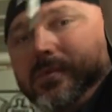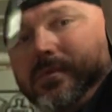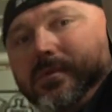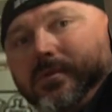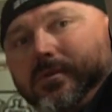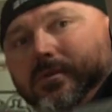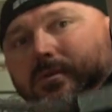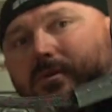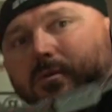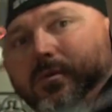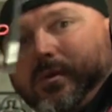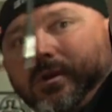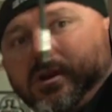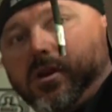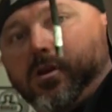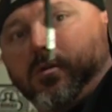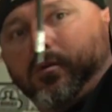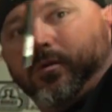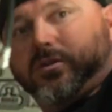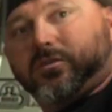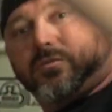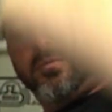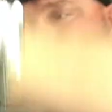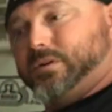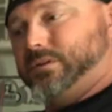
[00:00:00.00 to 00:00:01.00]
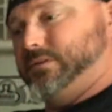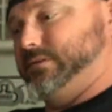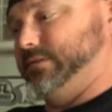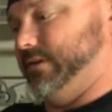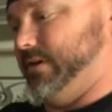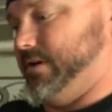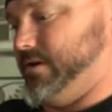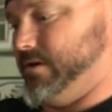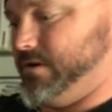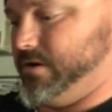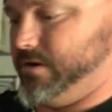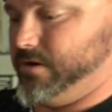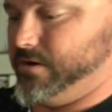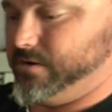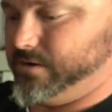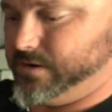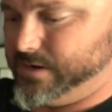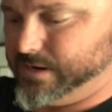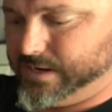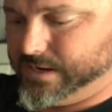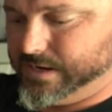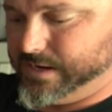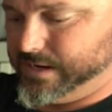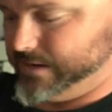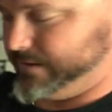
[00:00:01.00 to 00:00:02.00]
so we know which ones they are.
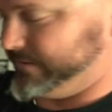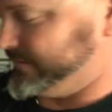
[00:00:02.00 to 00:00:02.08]
And